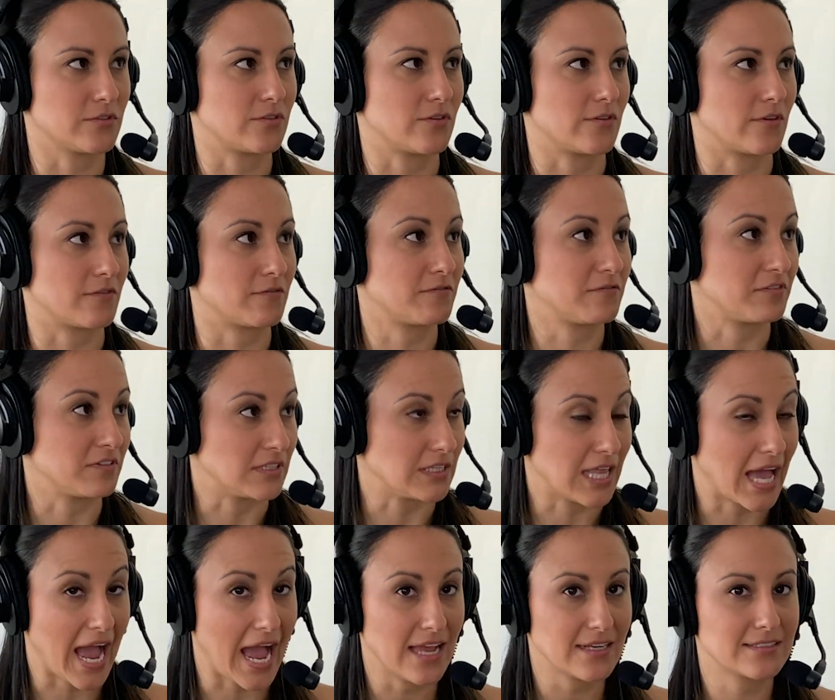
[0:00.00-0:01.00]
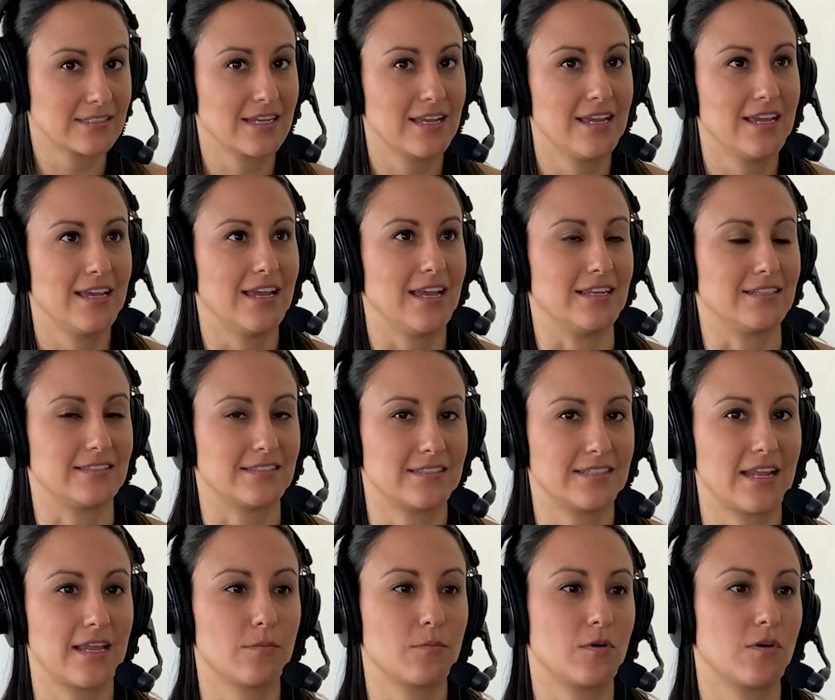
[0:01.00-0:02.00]
So they're flat and
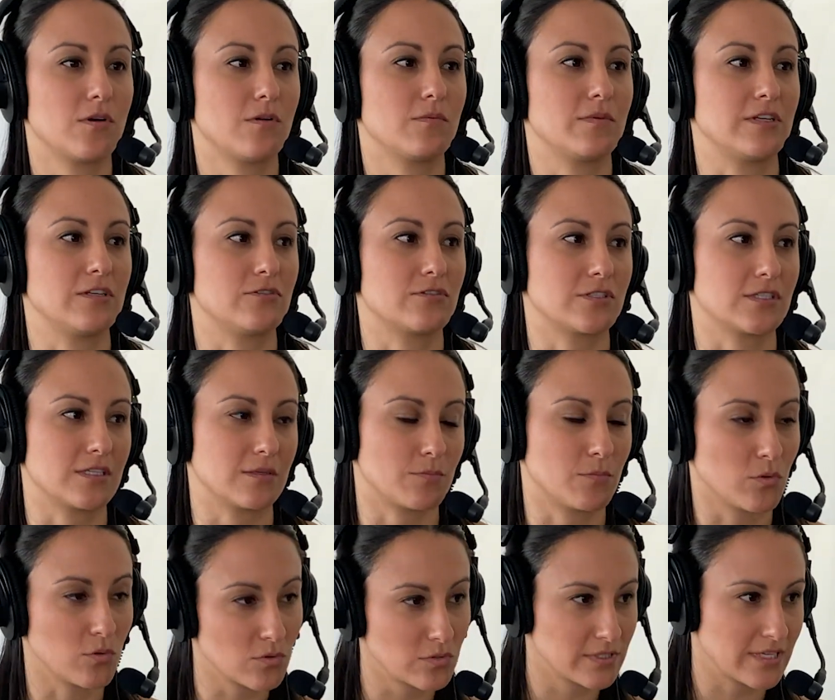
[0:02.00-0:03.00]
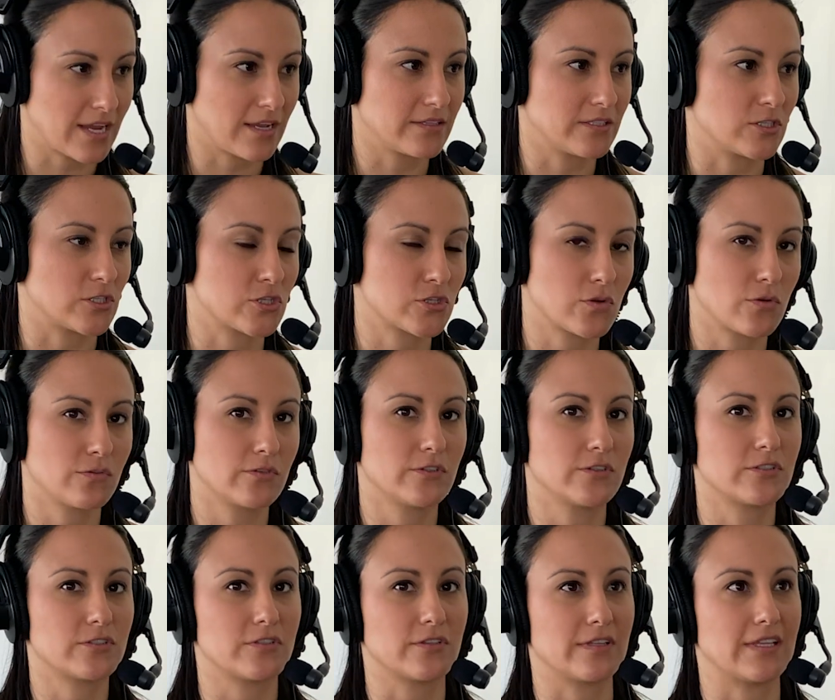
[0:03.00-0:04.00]
stable. We usually pull down the
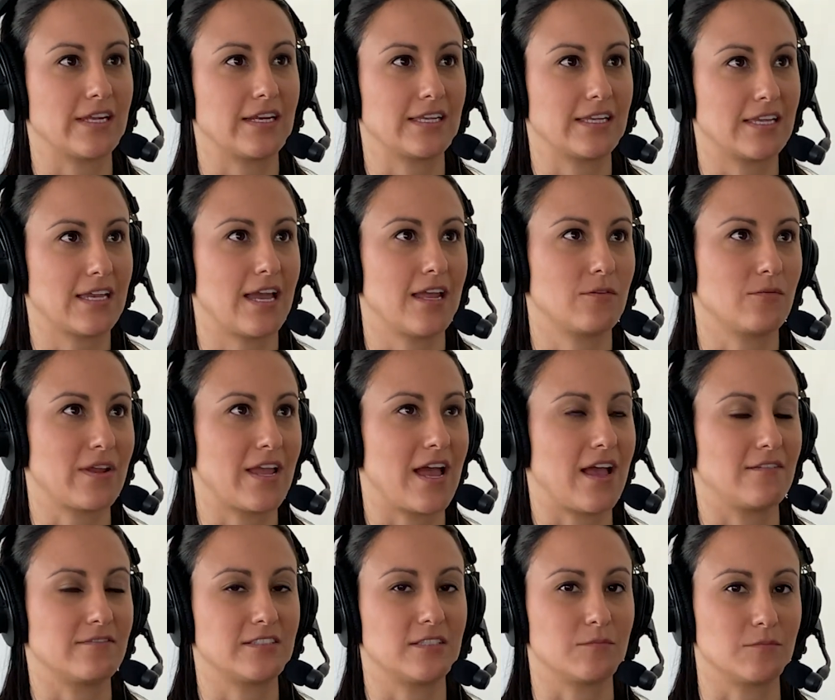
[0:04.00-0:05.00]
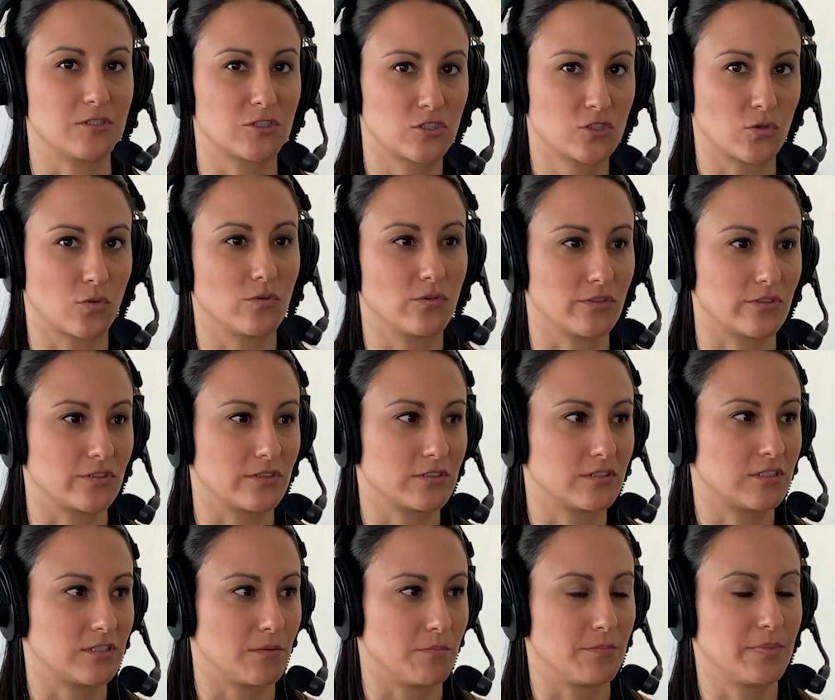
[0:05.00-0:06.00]
shoulders so that again, we have some shoulder
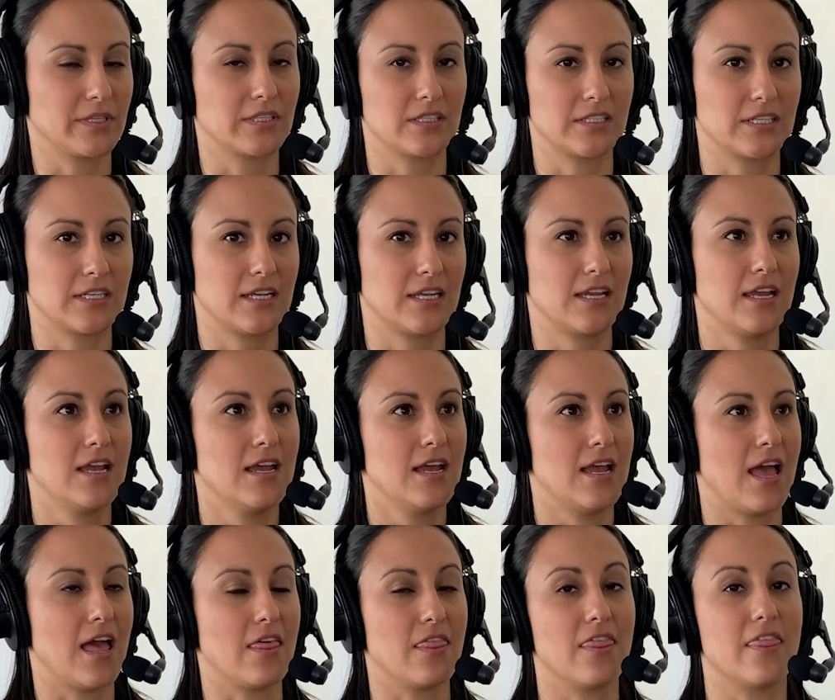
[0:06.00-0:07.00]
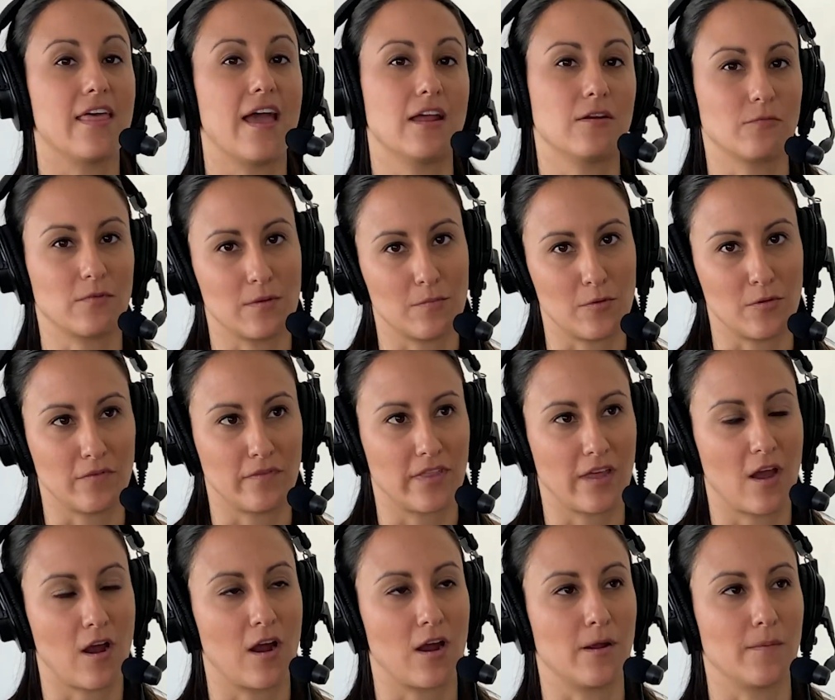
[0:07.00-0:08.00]
stability and then we move
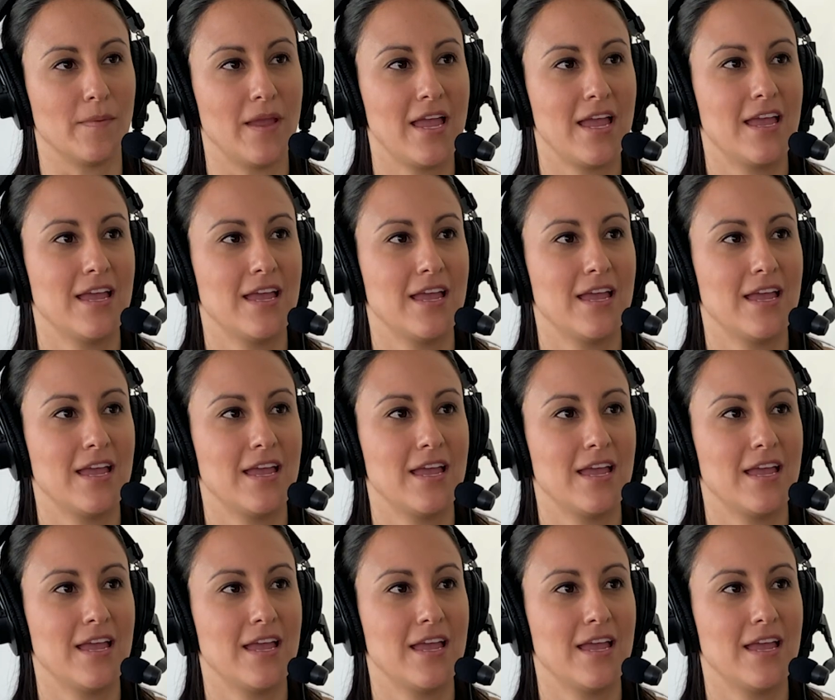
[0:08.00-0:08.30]
the arm.